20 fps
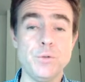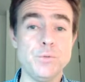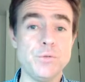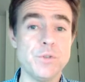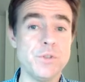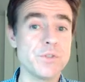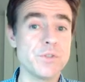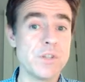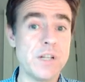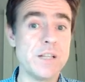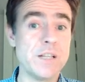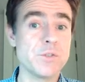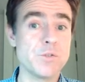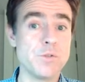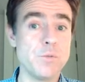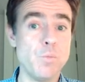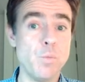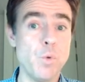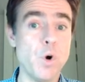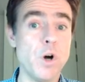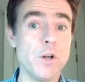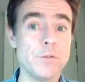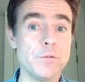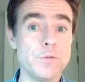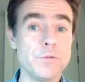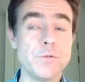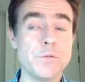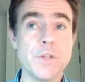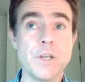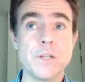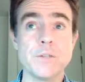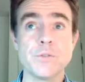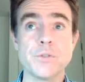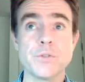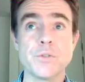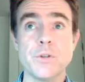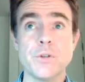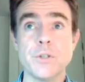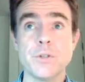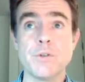that's less than one for that
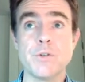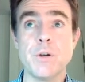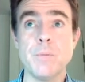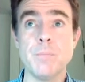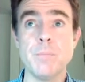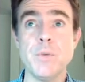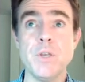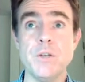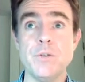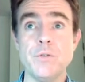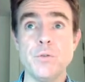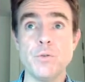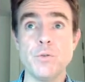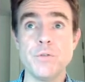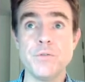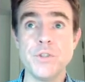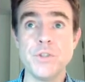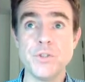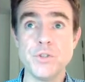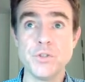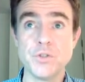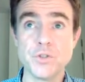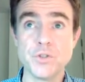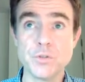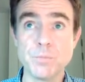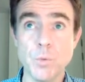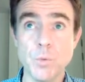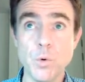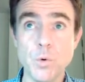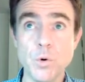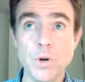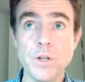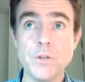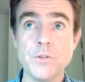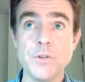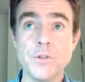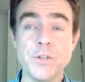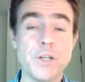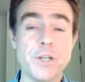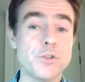sinogram bin. Or if this is smaller
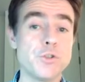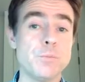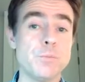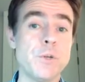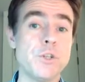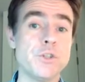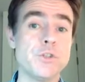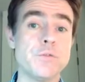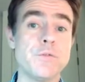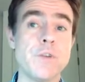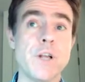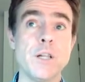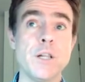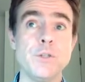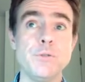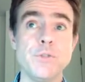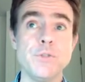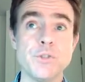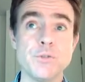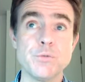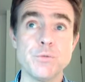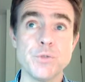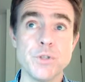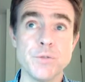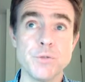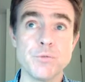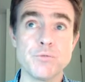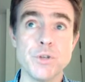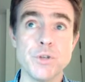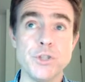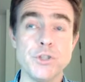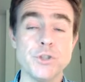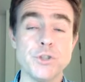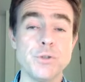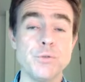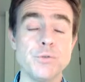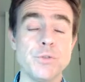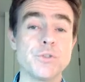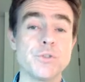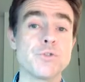than the actual measured value, this will give a
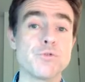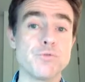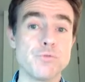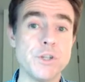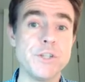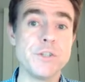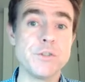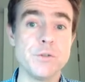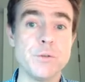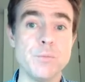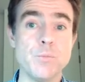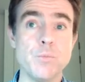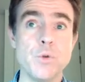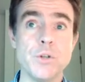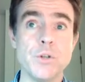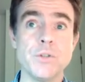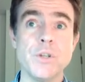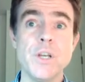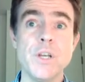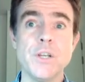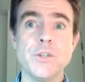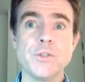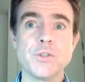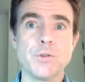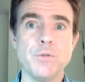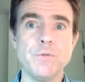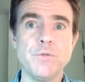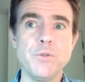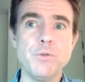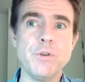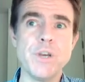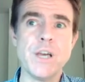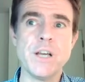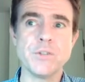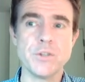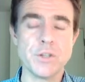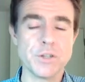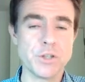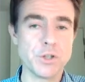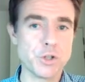ratio that's greater than one. So view it
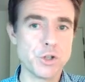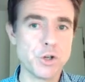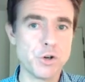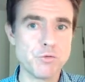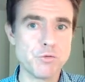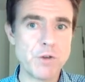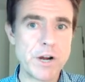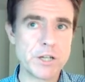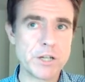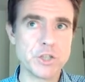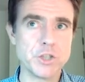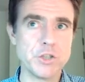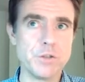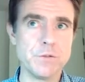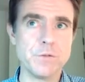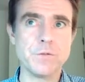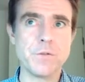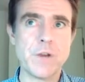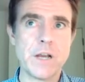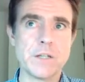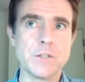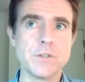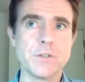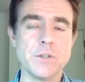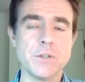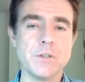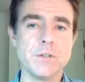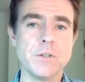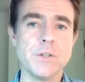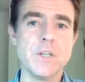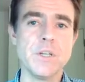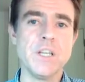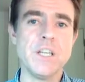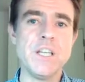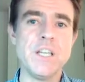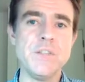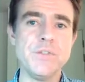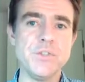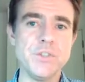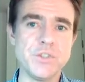as like a correction factor
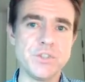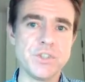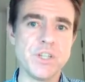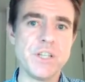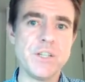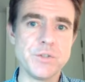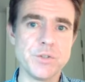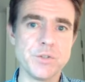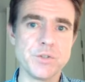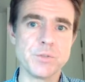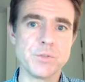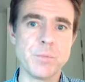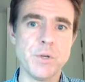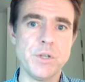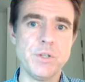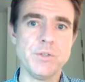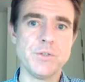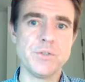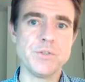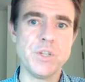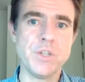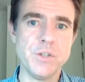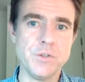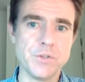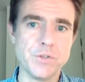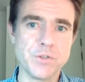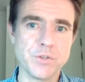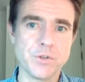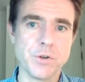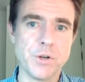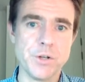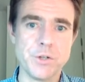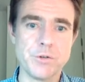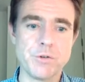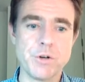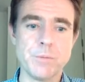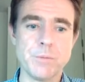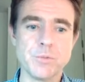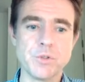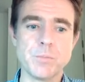in the data space, in the
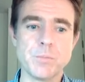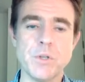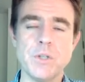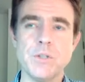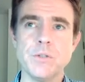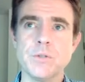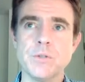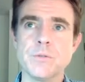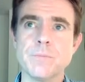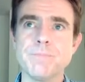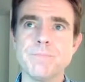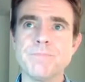sinogram space.